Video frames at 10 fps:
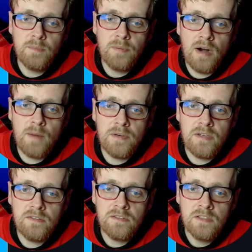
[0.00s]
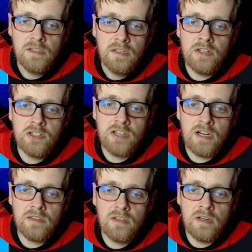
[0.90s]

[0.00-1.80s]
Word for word: hit properties and then check